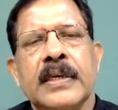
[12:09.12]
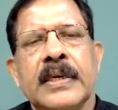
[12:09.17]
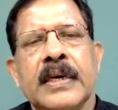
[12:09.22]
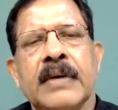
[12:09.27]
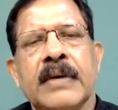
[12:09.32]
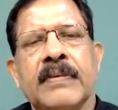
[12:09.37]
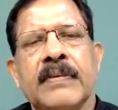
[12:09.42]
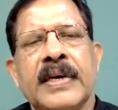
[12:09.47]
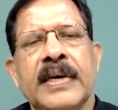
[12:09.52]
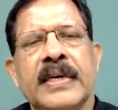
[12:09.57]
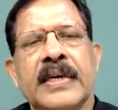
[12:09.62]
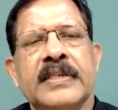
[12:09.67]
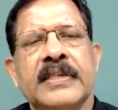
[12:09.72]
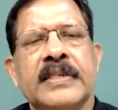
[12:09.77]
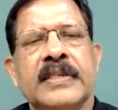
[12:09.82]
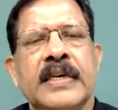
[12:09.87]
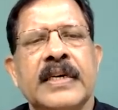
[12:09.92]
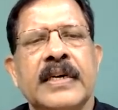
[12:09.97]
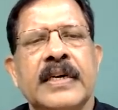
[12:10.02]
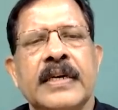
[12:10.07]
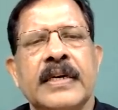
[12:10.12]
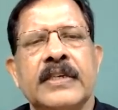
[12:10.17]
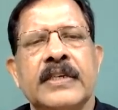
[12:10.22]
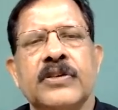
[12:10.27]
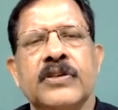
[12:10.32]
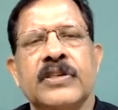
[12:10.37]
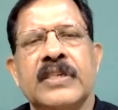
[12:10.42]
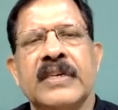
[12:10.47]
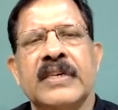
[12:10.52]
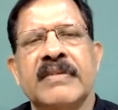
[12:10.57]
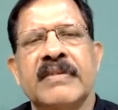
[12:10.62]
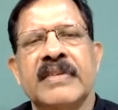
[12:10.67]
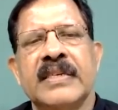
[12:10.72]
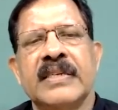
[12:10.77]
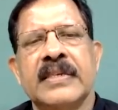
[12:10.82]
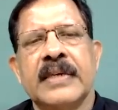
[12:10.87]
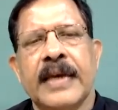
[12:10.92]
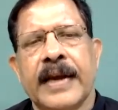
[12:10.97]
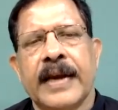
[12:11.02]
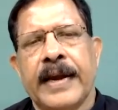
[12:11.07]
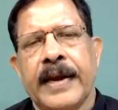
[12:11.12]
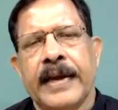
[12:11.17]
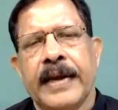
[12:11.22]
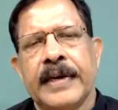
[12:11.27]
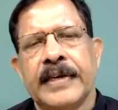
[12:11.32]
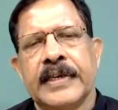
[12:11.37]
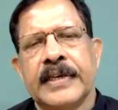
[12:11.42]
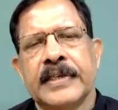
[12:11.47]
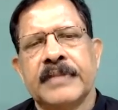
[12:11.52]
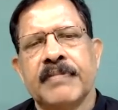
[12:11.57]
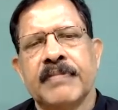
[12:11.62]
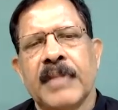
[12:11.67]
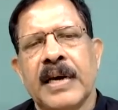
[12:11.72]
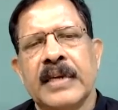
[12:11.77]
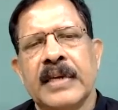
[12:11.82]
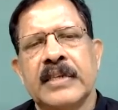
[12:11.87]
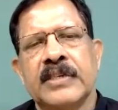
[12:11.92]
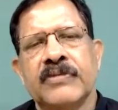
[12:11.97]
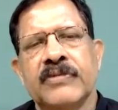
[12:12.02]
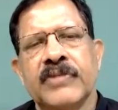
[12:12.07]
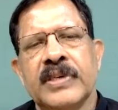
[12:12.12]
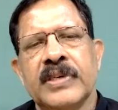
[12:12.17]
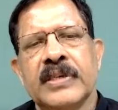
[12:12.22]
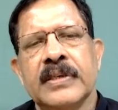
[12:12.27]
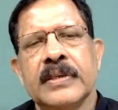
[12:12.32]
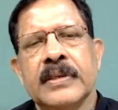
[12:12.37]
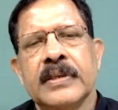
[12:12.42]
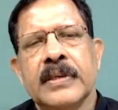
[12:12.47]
Now, what is Z raised to 7? Again, it is minus 1.